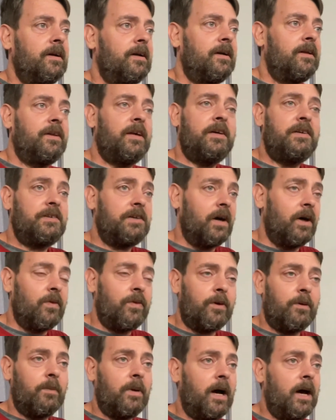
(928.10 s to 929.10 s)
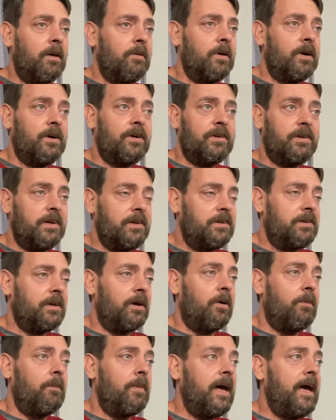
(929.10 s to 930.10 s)
They sell thermometers, they
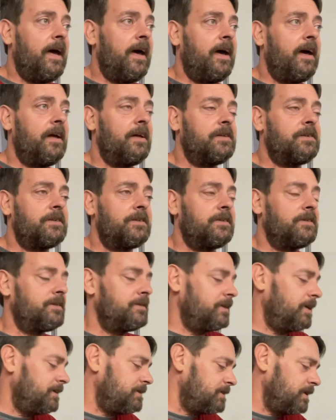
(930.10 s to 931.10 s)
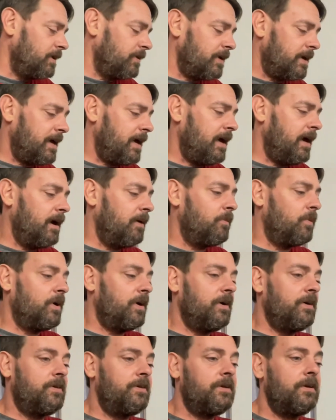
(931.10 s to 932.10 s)
sell masks, they sell the
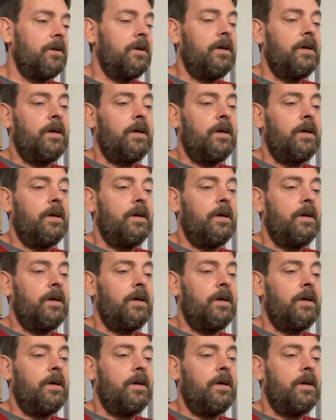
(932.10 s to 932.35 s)
cameras,